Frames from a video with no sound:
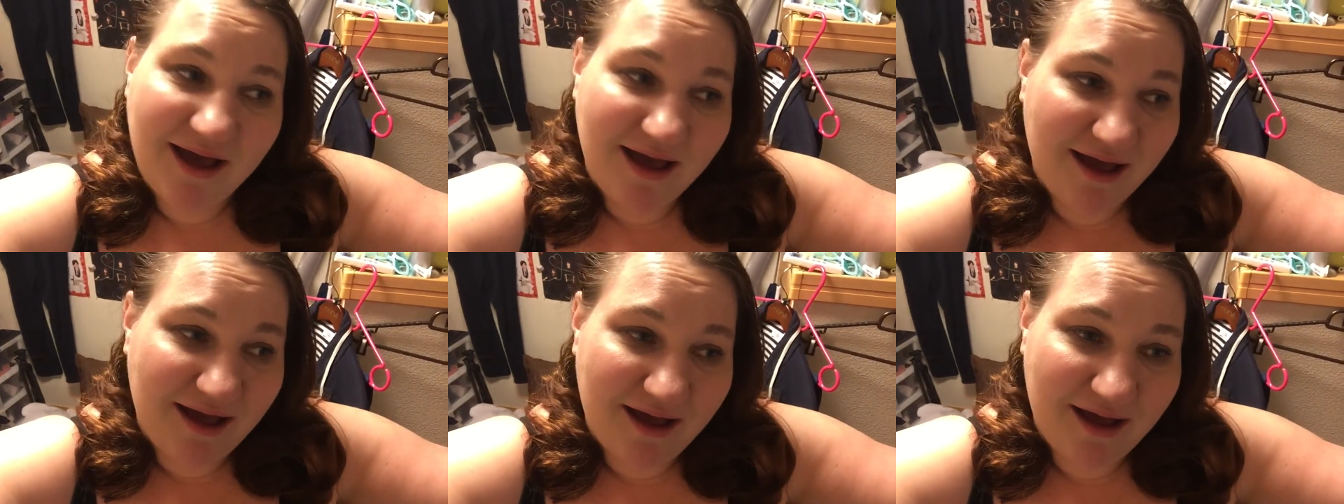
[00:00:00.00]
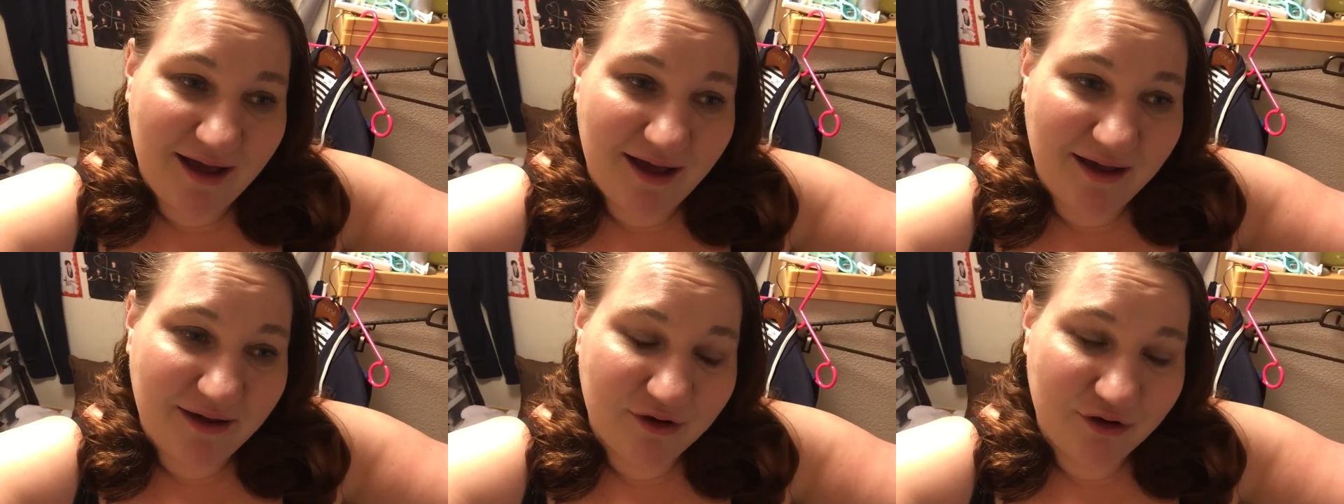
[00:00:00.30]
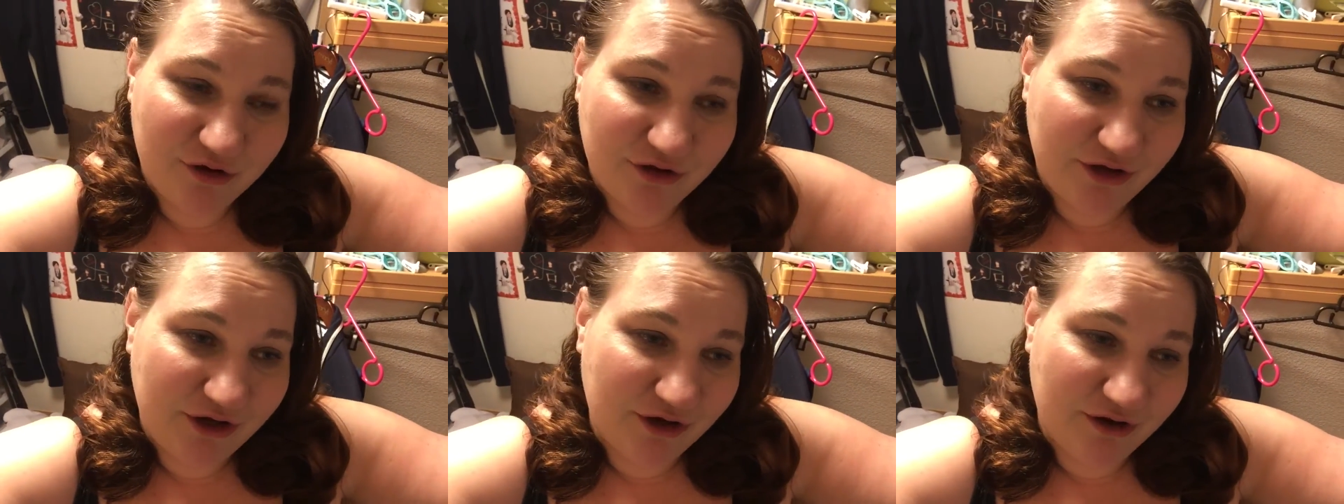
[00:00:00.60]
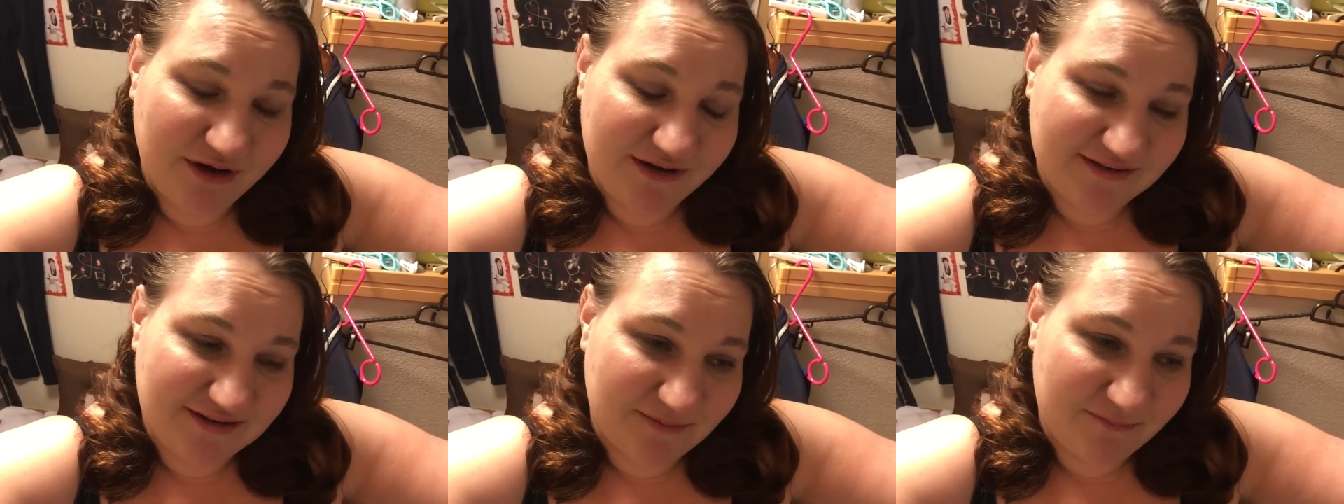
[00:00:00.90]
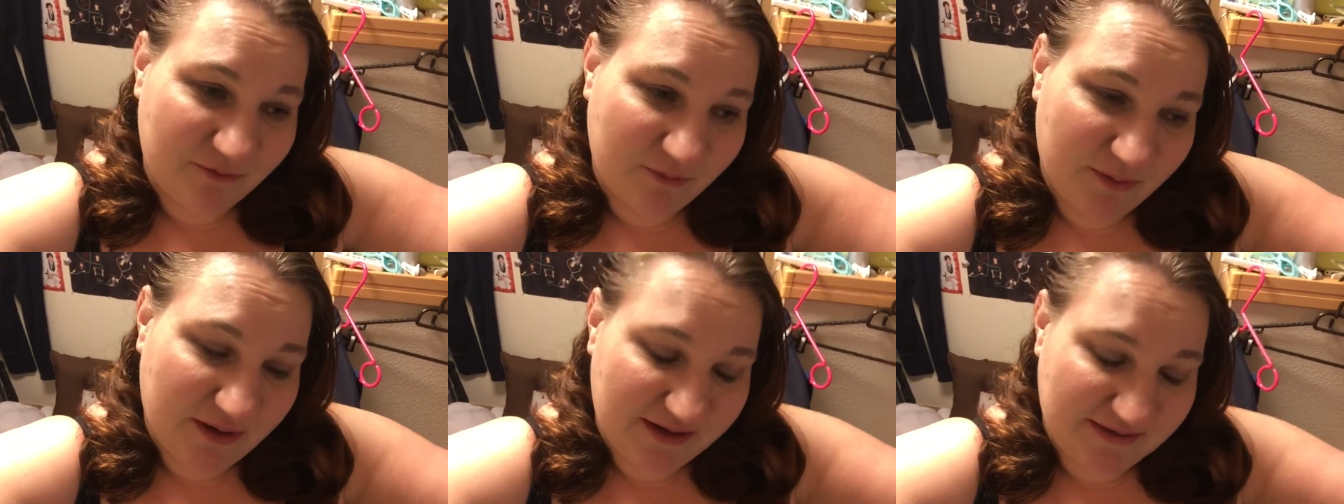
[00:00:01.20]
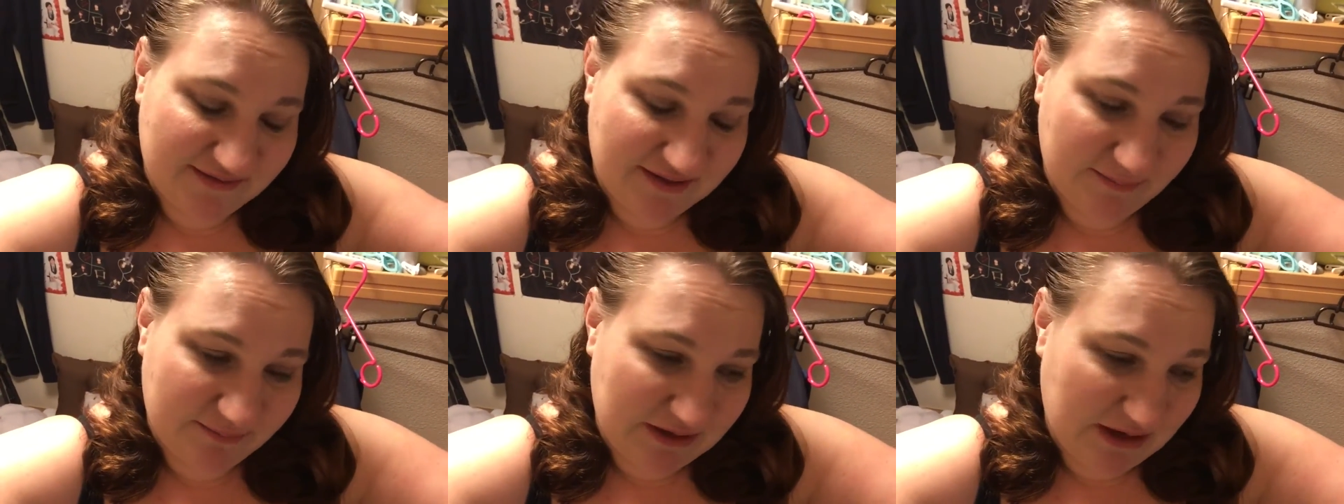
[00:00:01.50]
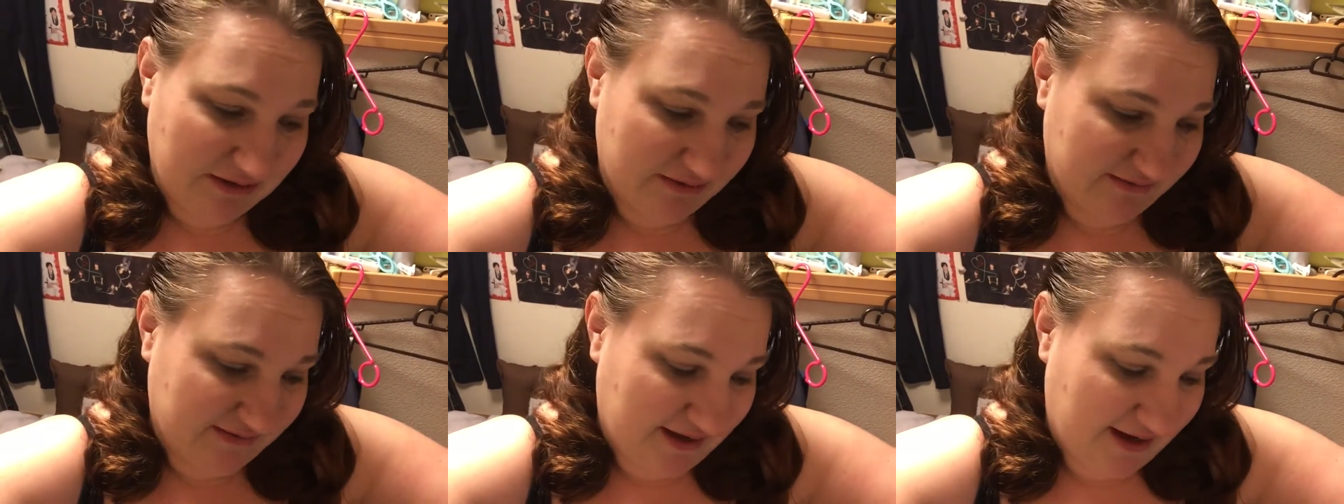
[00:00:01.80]
Uh, earlier, except for when I stepped
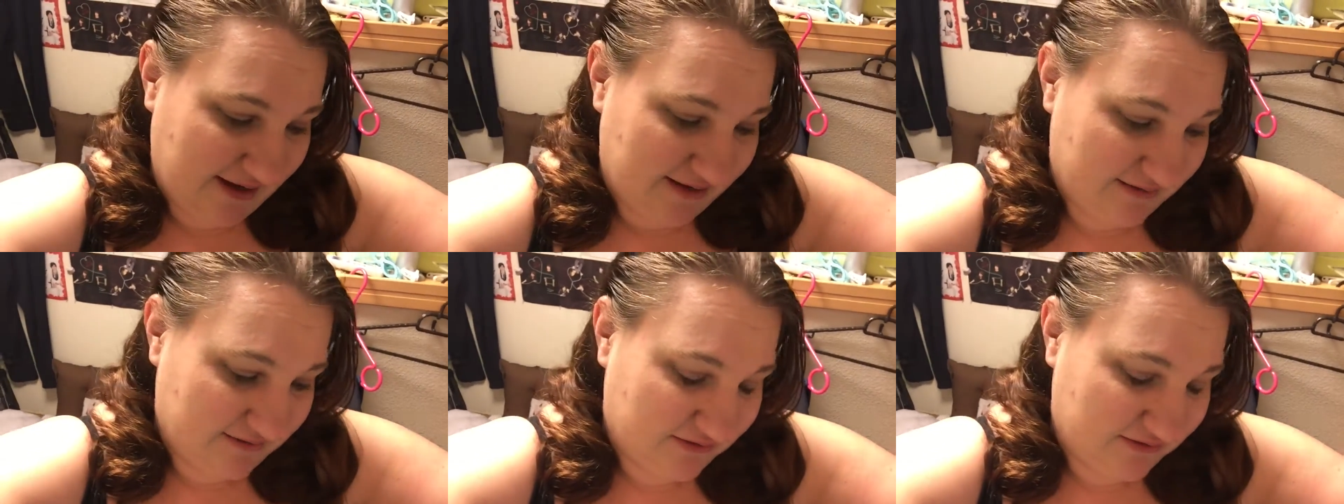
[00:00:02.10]
outside